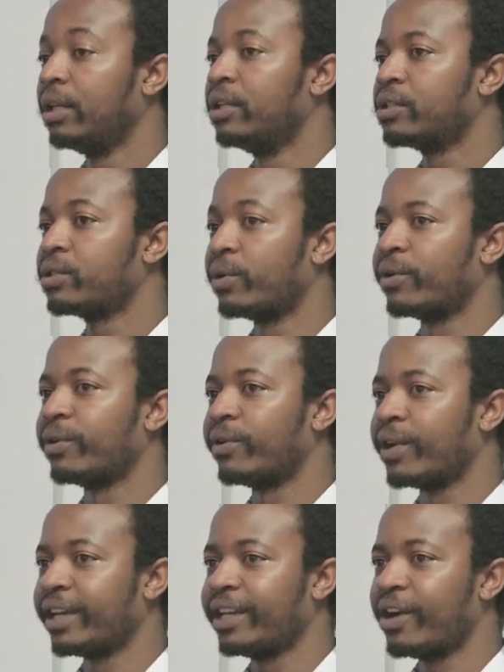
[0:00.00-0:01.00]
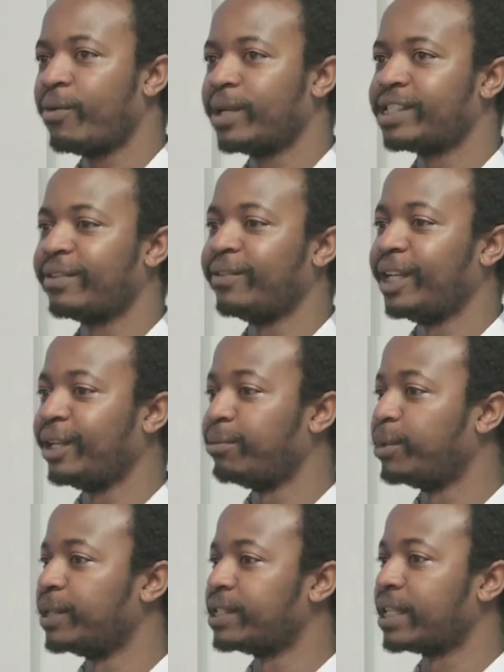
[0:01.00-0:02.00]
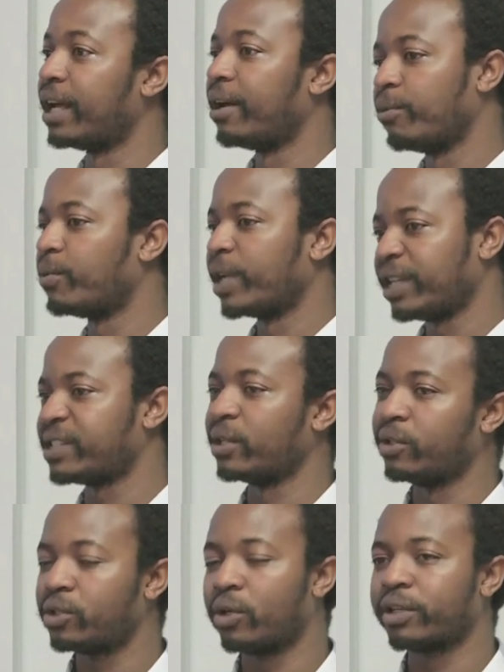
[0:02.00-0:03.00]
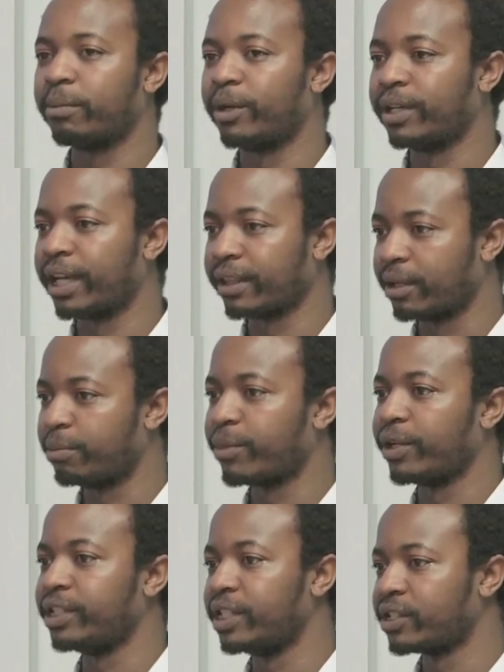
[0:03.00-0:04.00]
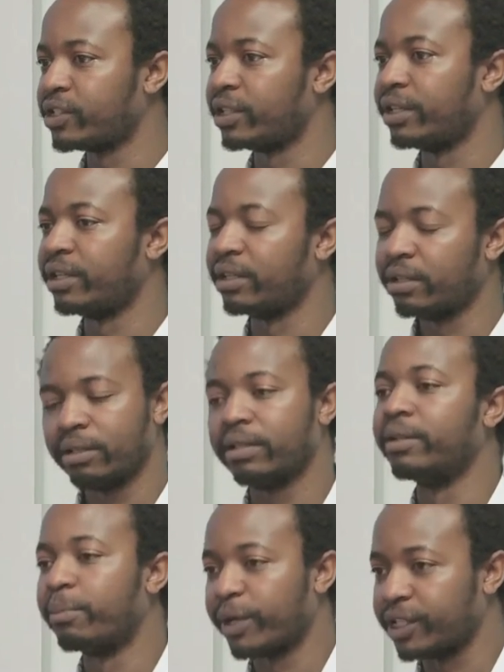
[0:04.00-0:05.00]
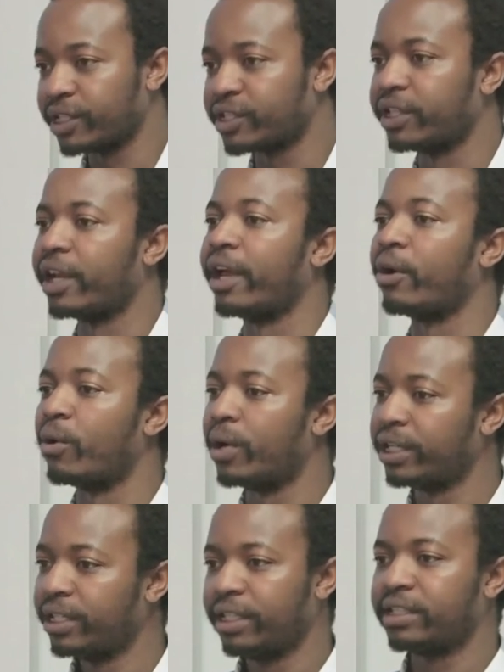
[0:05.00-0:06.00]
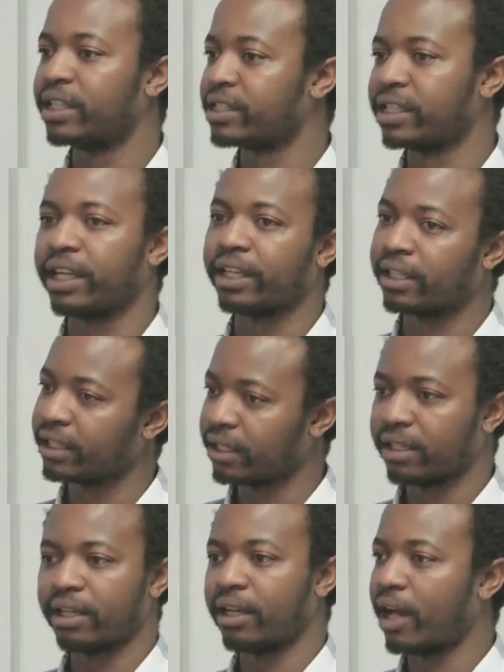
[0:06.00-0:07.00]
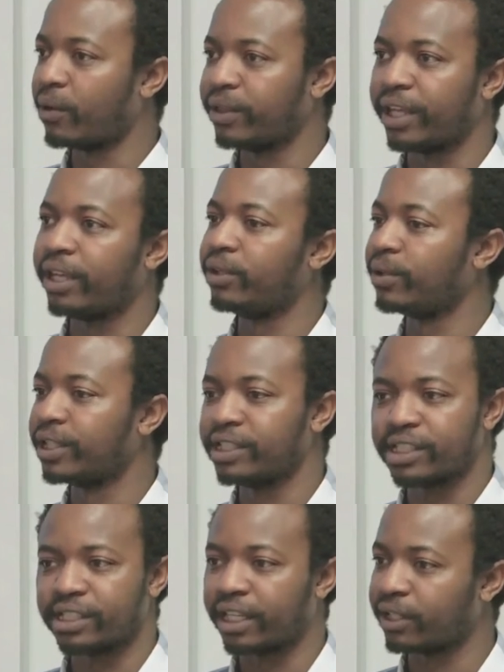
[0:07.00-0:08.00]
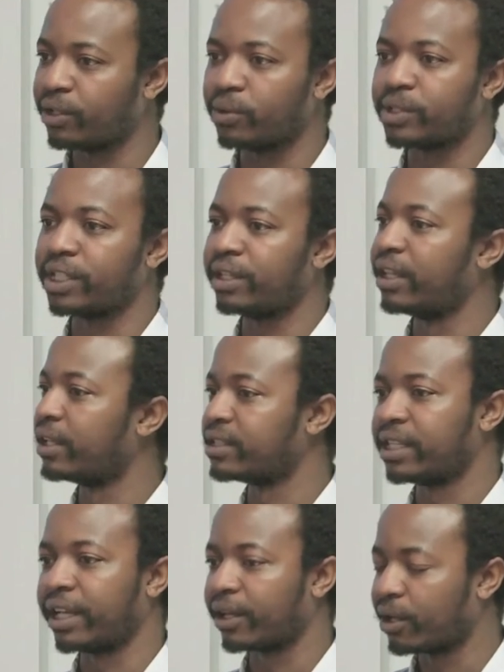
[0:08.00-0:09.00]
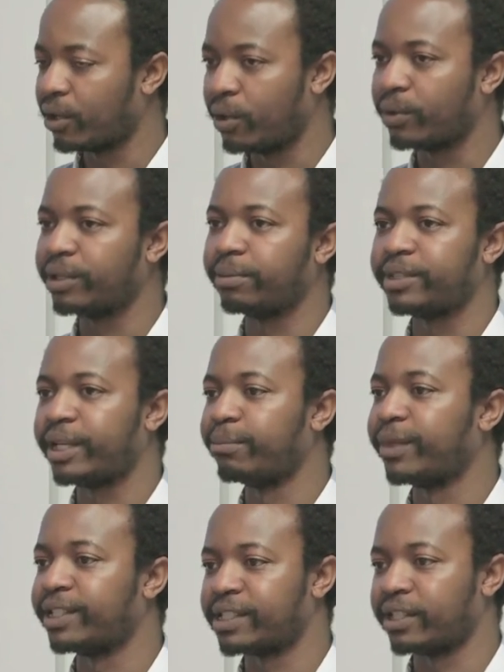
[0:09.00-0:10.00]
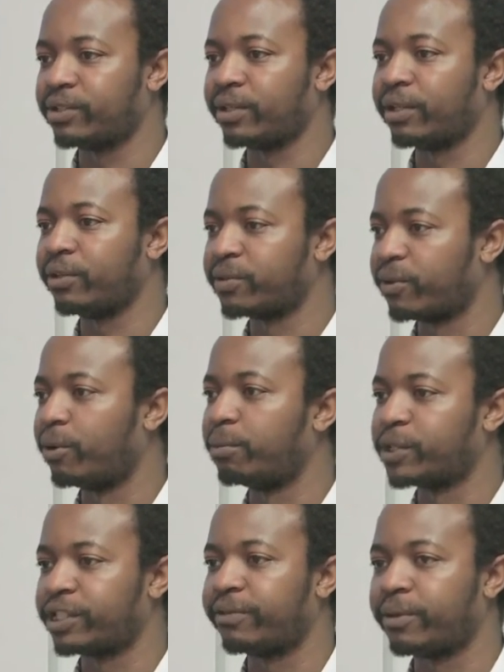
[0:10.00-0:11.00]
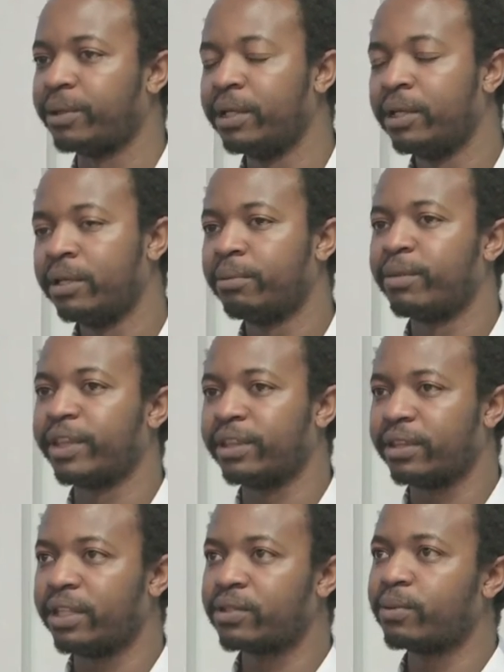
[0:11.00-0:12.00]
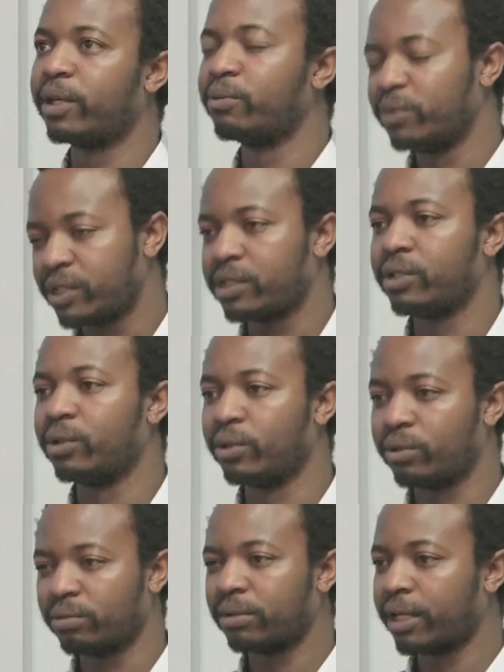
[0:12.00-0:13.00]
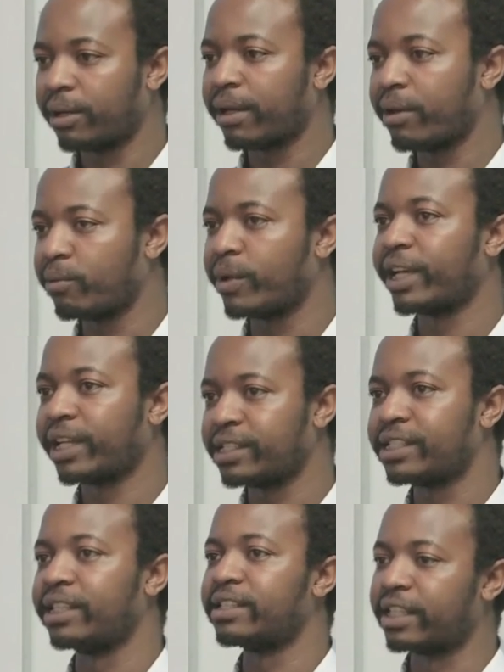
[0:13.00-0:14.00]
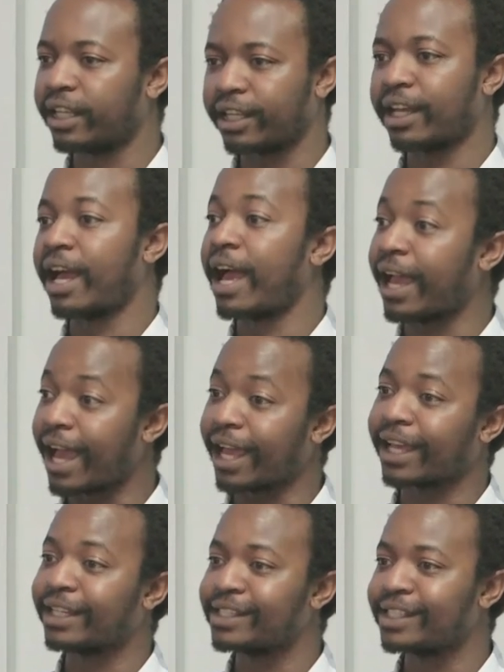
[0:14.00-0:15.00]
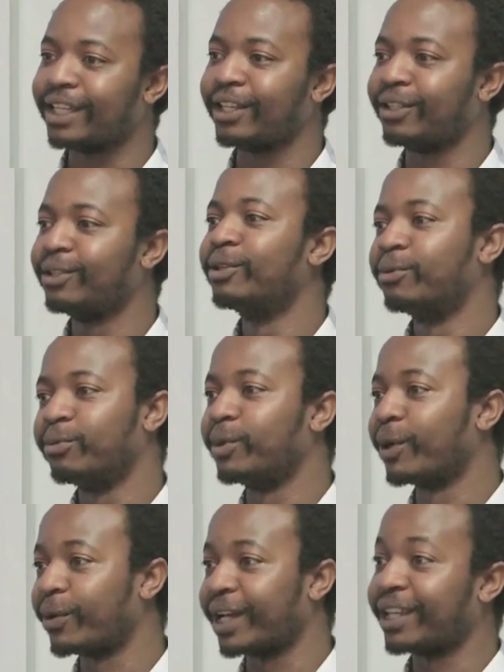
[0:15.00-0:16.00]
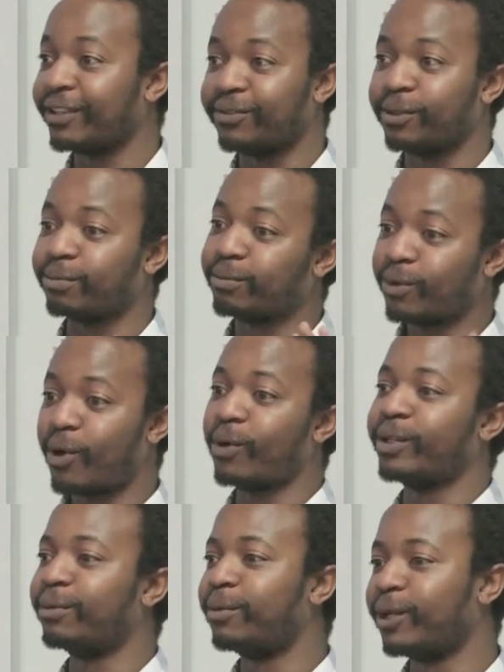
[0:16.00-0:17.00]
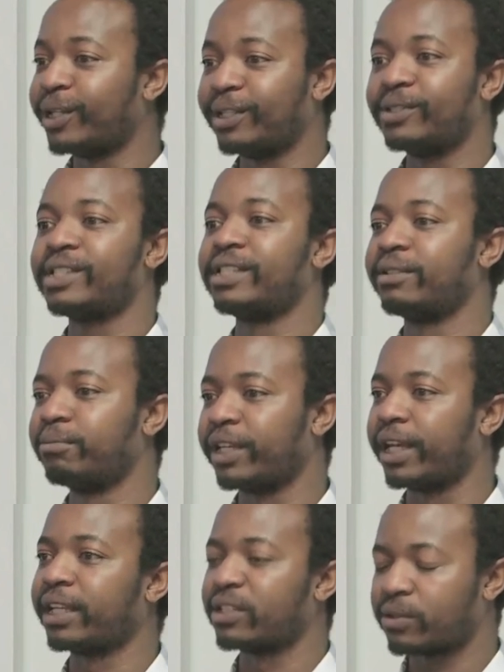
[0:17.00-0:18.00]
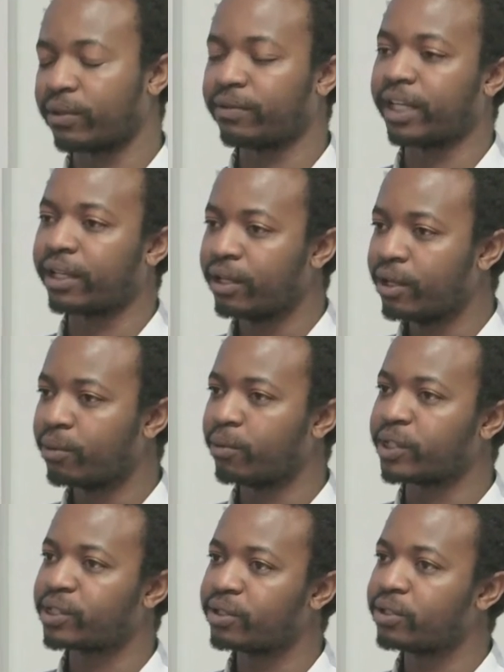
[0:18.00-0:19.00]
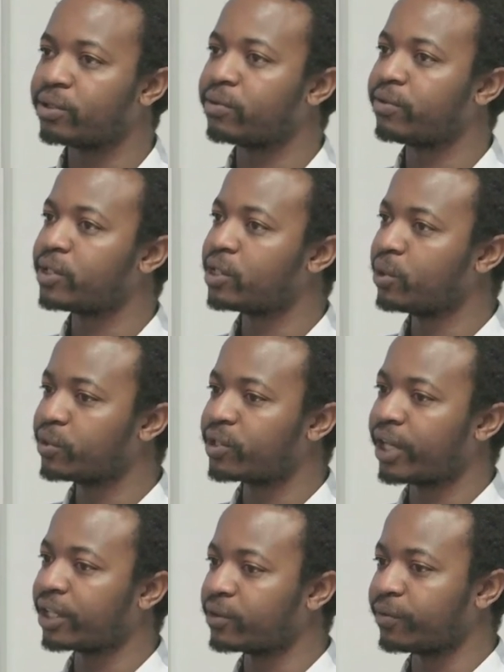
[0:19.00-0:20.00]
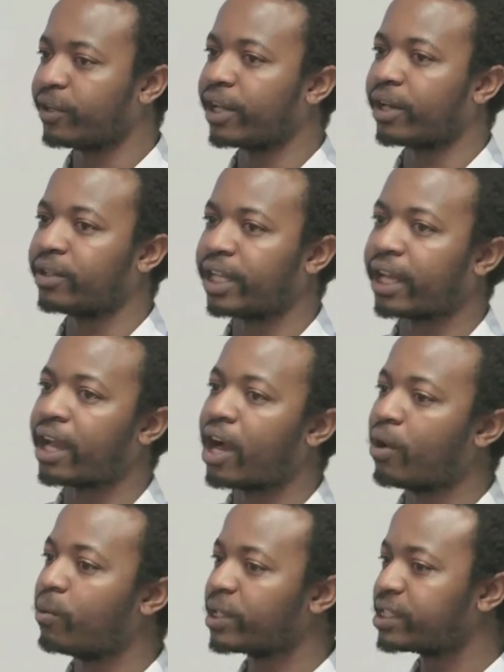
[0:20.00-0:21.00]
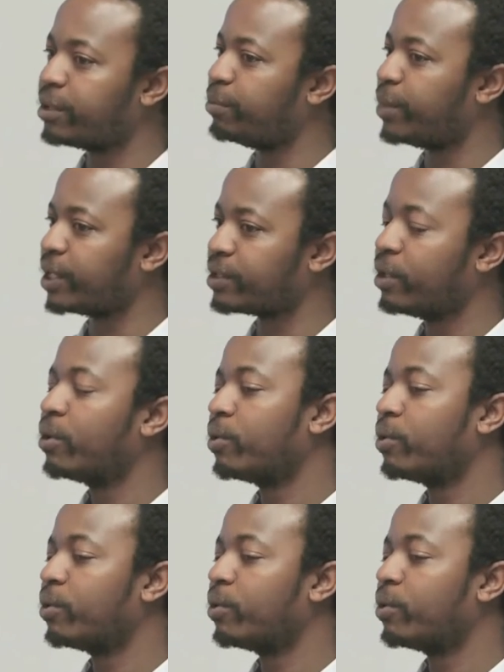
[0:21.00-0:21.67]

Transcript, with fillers: So right now, what's available is uh, what I said, talked about, like the prediction, the PredictionIO one. Mm That's like out there. You can just like use it. There's like all the templates that you can use for almost every. But this one was still. Uh, what I can say is like I, I can't say we're going to give you all the models, but like it's sort of like we're st still trying to figure out like how, what's the best.